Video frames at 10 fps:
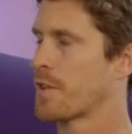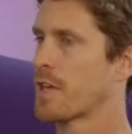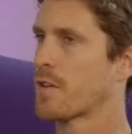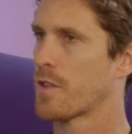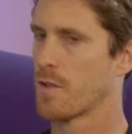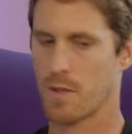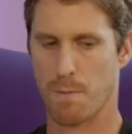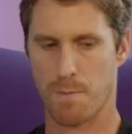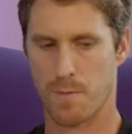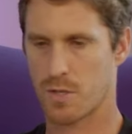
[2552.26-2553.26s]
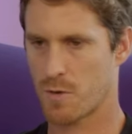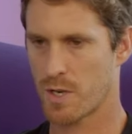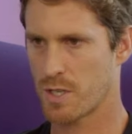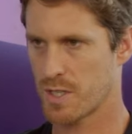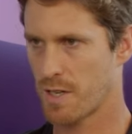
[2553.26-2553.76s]
think that the
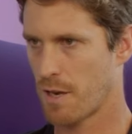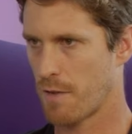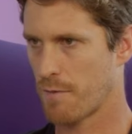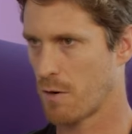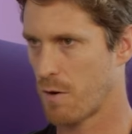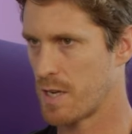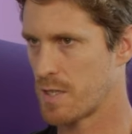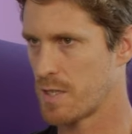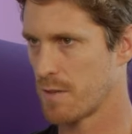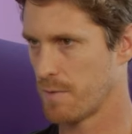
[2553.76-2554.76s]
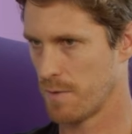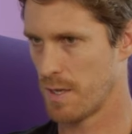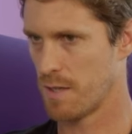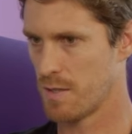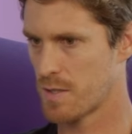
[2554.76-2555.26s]
stringency that I've increased
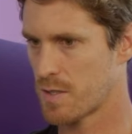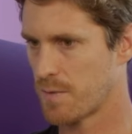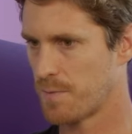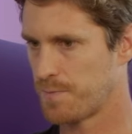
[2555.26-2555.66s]
is,